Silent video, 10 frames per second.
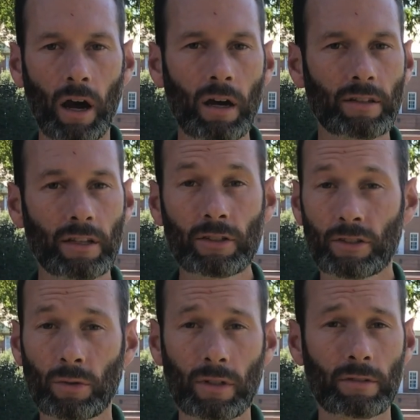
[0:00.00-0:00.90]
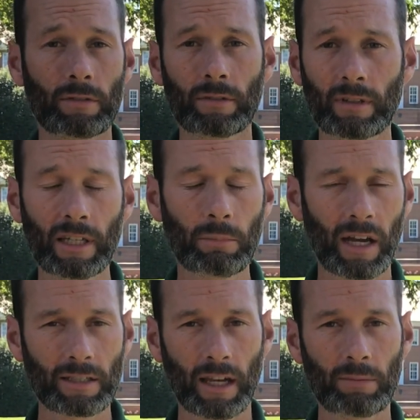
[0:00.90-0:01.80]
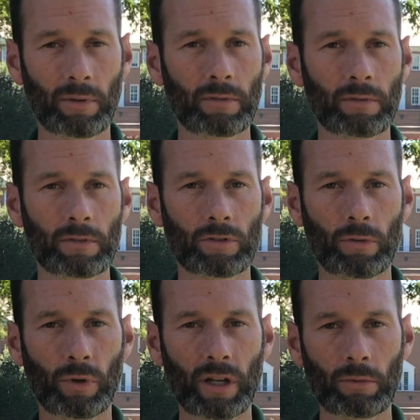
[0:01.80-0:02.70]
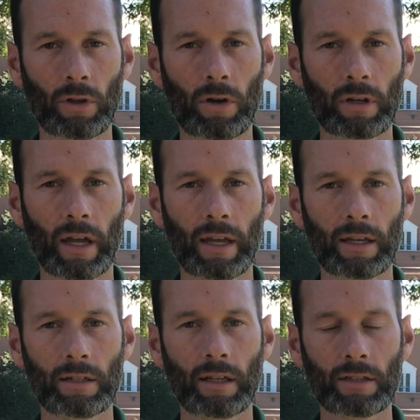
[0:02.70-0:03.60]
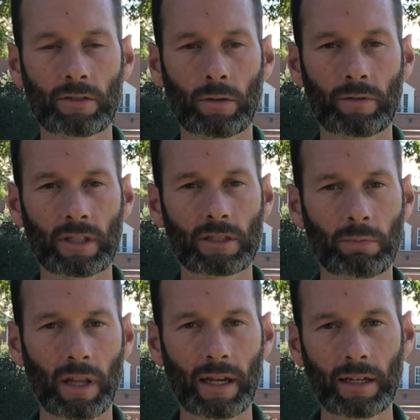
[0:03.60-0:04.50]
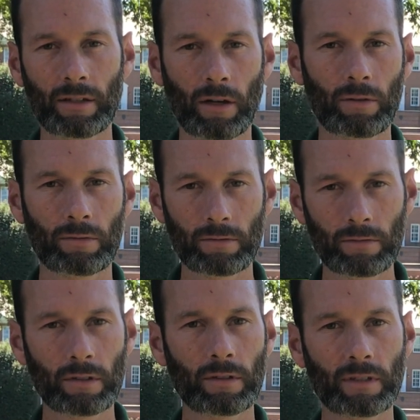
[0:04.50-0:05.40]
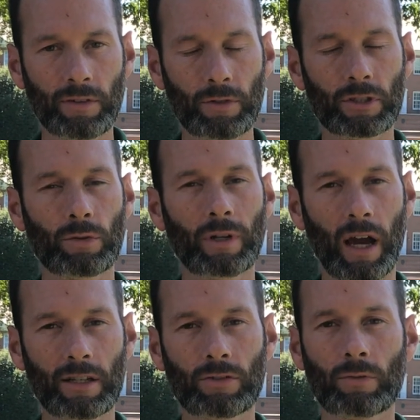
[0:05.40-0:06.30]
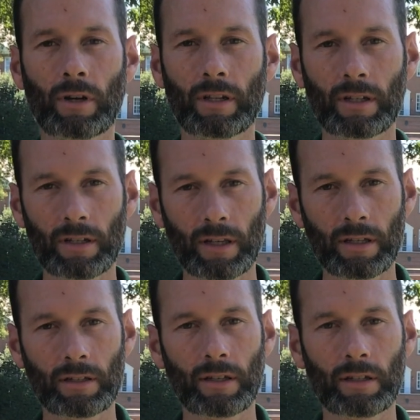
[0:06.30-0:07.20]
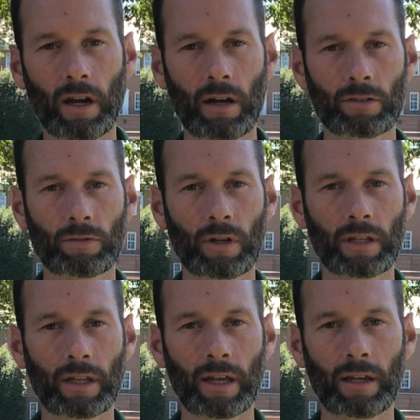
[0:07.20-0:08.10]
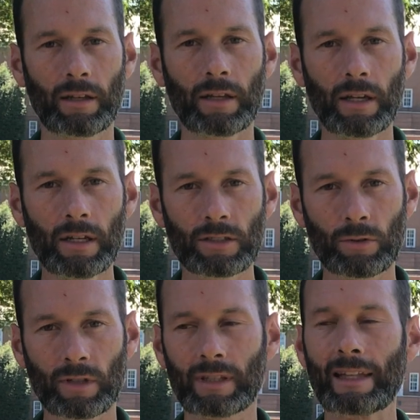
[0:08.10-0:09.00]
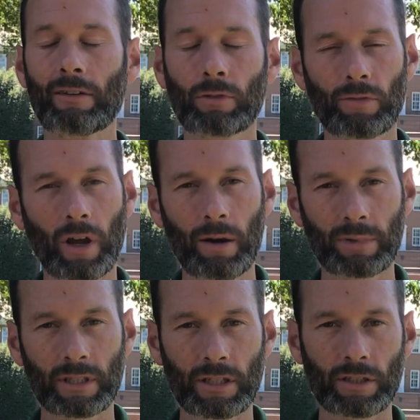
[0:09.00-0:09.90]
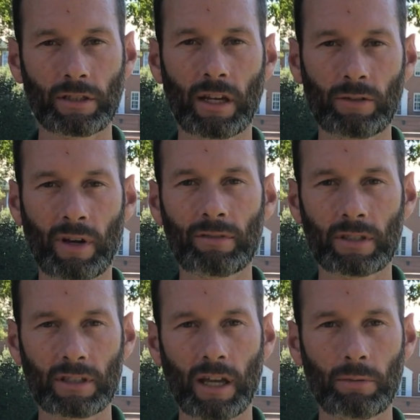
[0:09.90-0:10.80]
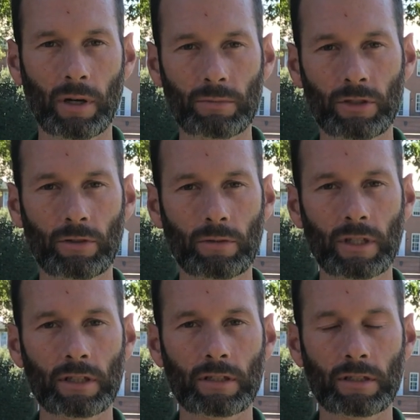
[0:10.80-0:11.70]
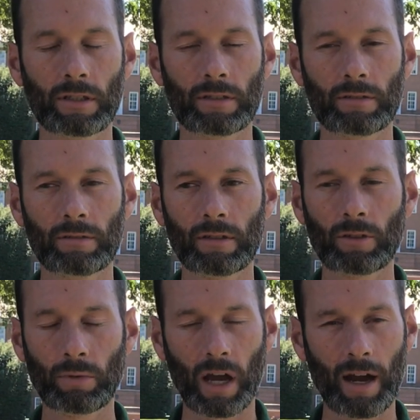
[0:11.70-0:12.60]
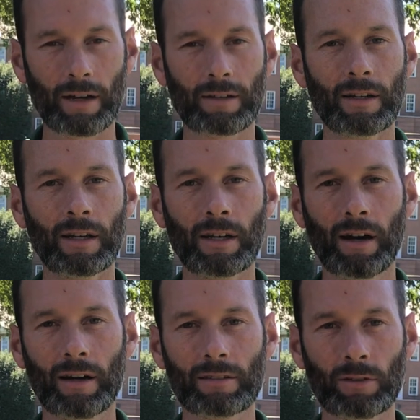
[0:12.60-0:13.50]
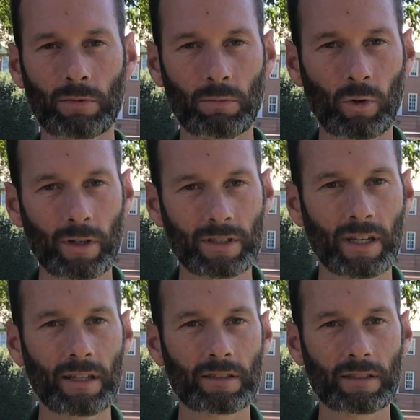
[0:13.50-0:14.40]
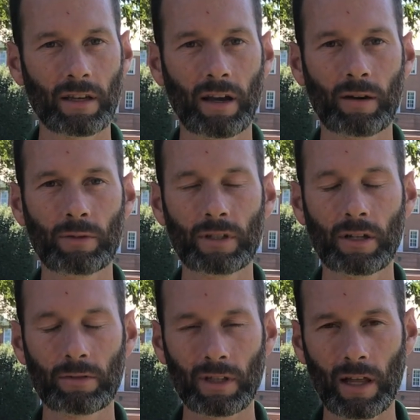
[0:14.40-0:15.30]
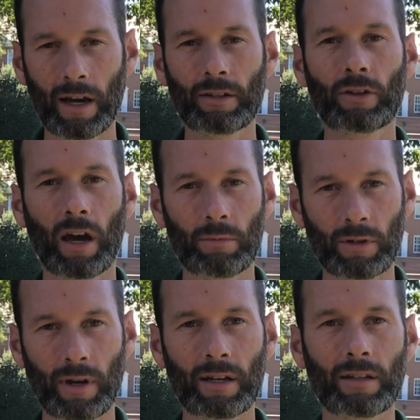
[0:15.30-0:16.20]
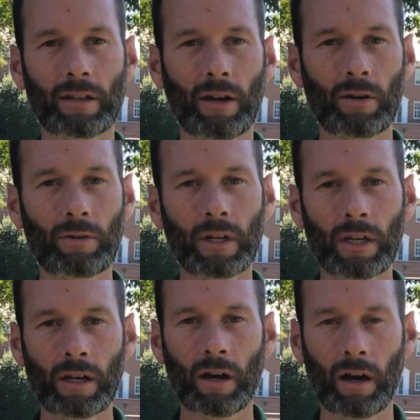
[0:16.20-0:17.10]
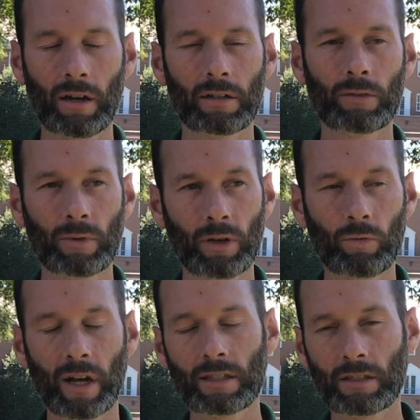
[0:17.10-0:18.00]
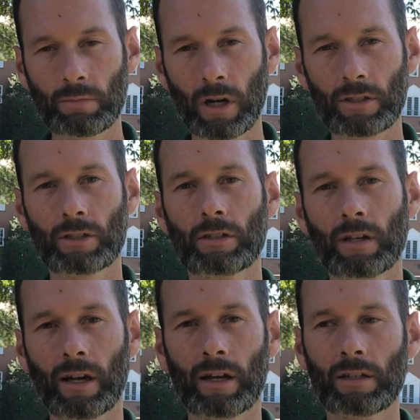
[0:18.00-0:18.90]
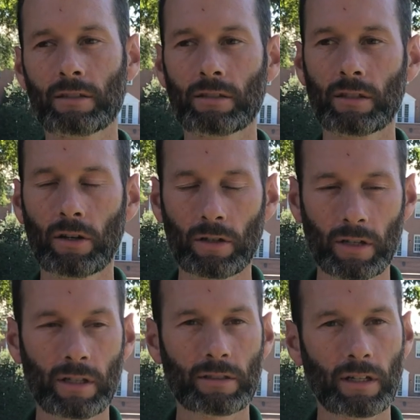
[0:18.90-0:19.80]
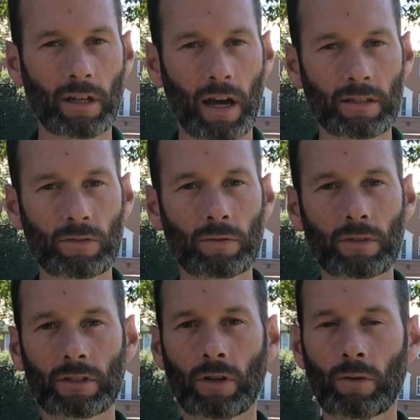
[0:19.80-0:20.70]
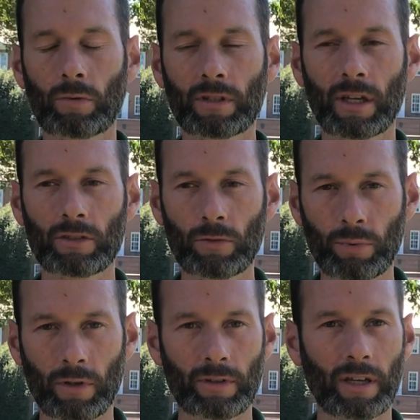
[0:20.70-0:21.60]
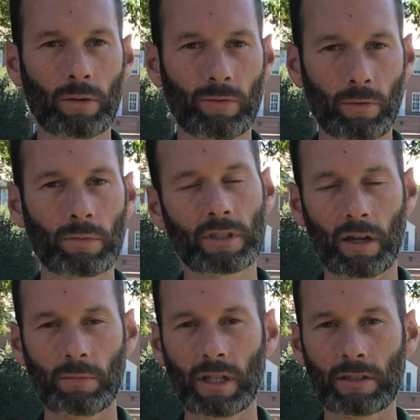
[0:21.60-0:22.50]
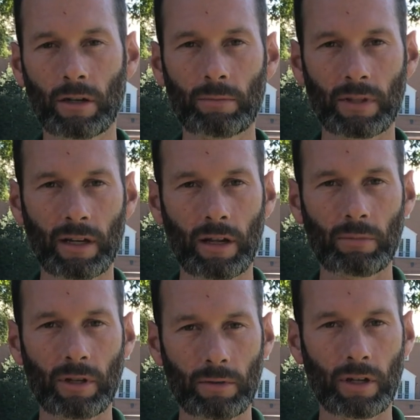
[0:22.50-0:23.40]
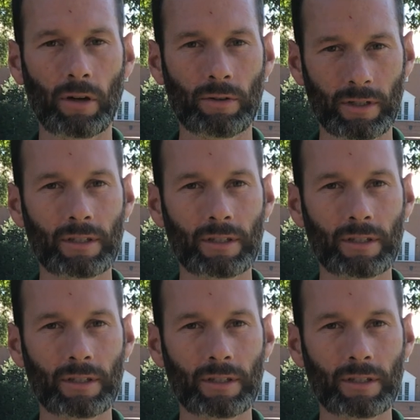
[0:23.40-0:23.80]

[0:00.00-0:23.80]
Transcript: Uh, they just sort of lead by example, sort of bring them along and, and sort of explain, you know, the difference between high school running and, and, and college running and sort of the level of competition that you have to step up to. It's, it's a little bit higher, uh, a little bit more intense. Uh, when you get on the line, you got to be ready to go. Uh, we don't race as much as the younger kids did in high school, so when they do put on that uniform, it's got to mean something. They got to be able to go.